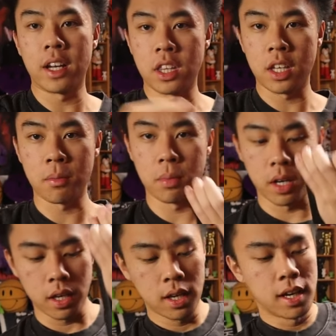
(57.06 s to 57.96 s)
anything,
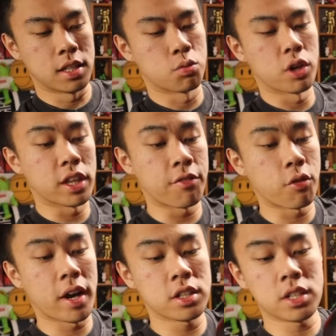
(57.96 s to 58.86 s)
but it's really
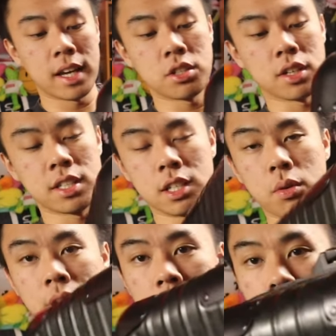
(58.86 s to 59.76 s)
fresh. As you can see
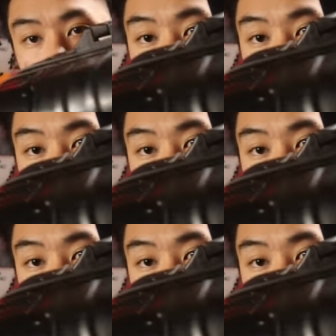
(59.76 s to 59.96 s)
right there,